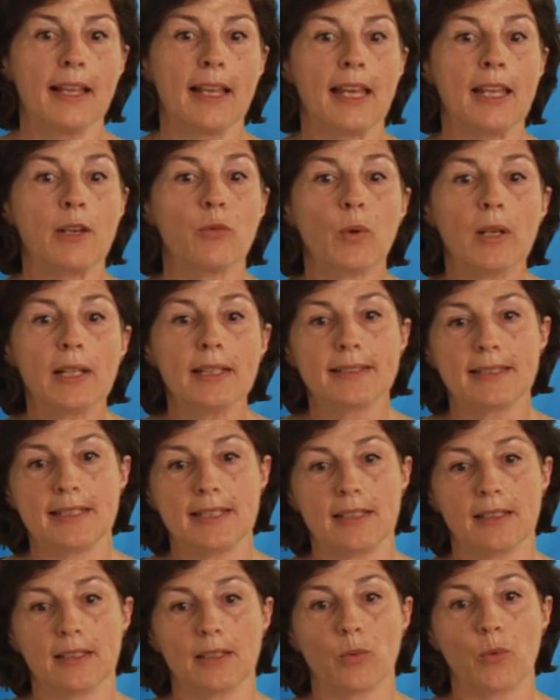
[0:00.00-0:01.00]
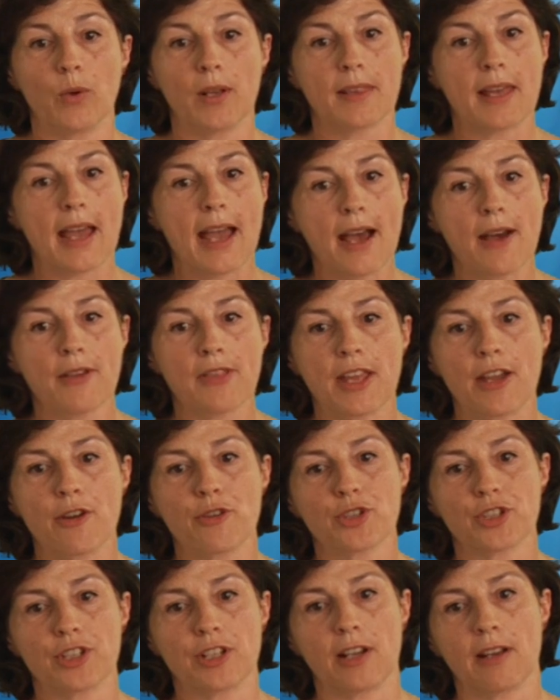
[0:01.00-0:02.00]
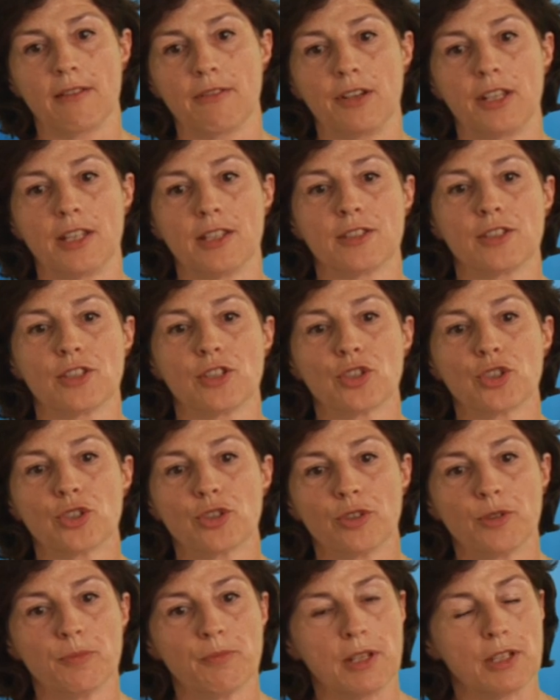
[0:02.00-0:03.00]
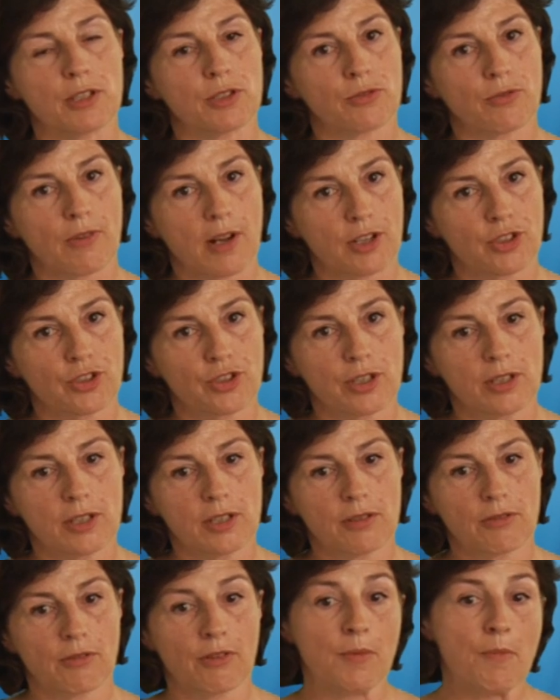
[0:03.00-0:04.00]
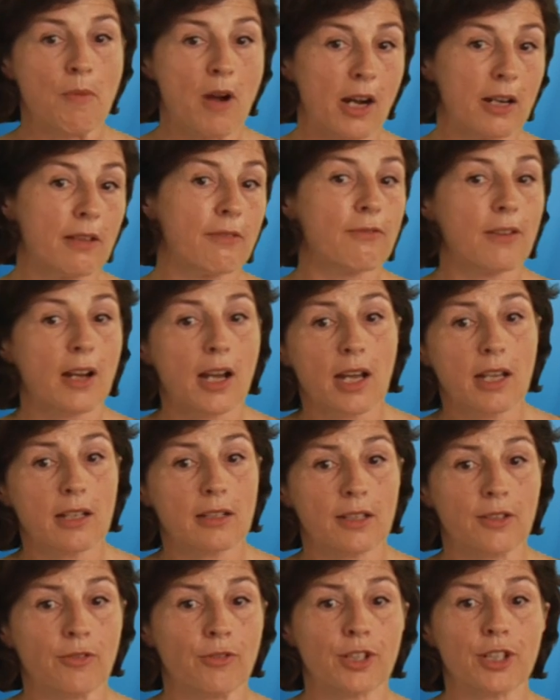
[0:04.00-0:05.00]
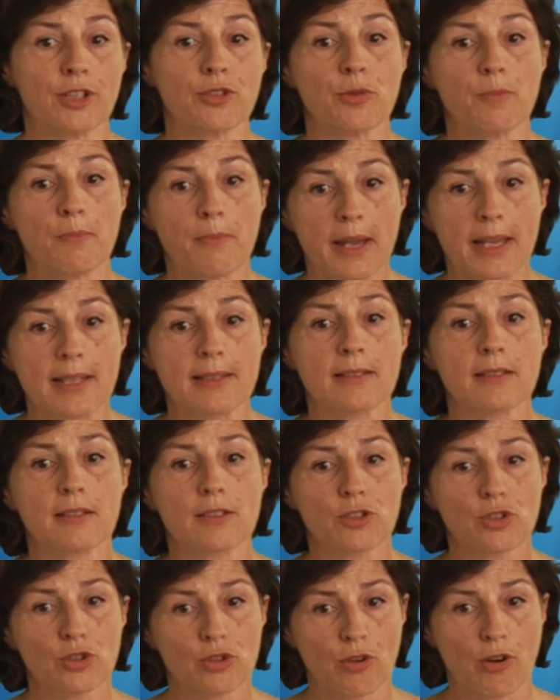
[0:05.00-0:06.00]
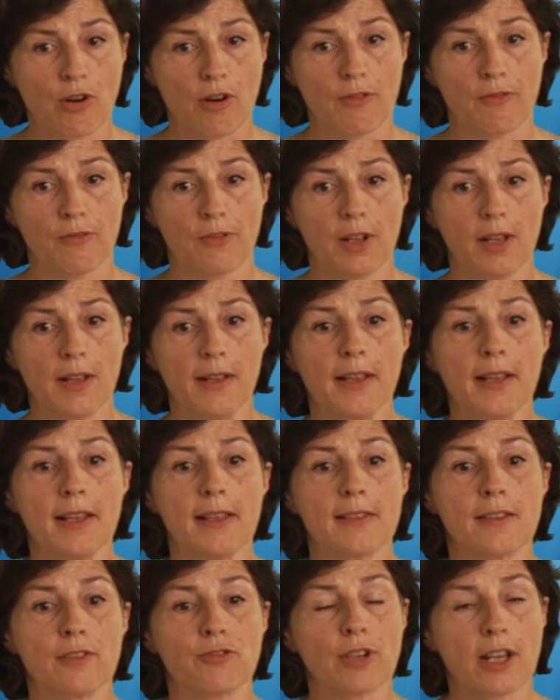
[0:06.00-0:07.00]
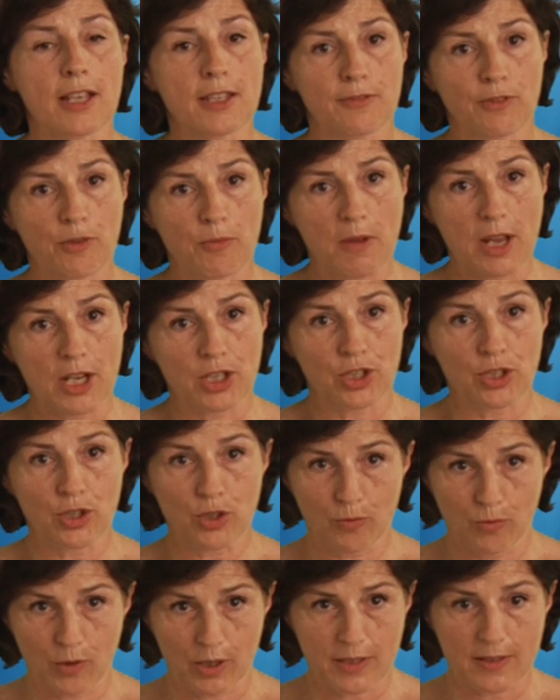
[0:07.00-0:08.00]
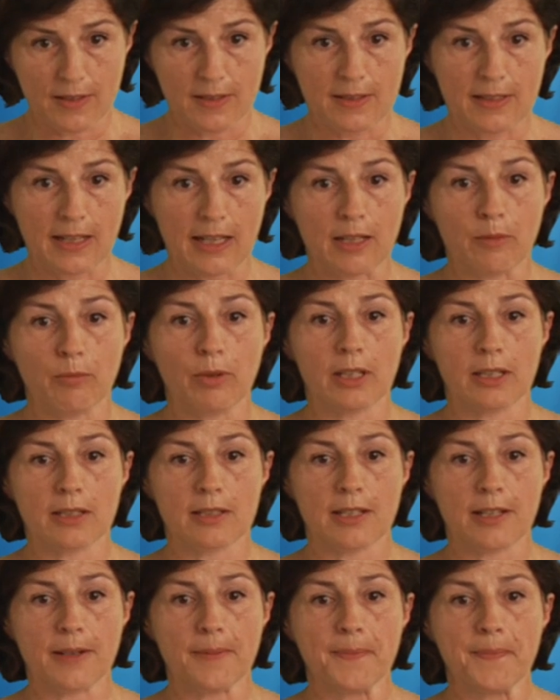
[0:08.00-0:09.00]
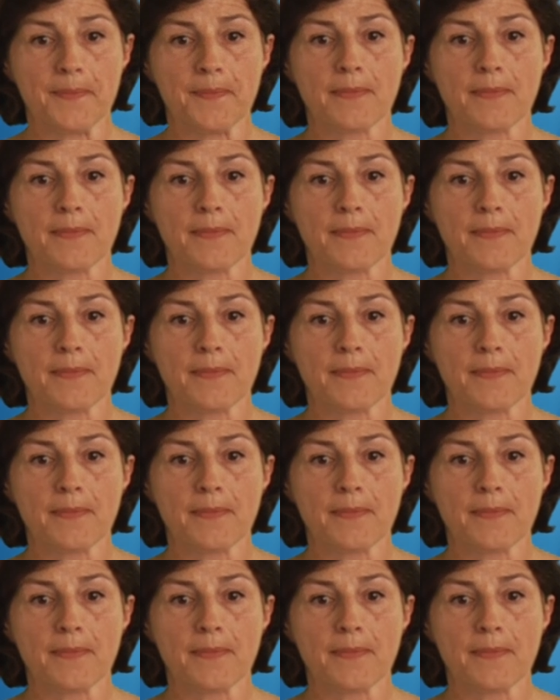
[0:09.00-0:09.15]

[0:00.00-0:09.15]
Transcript: It will deal with how the ocean governance should be structured or modified in order to best serve the transformation towards sustainability.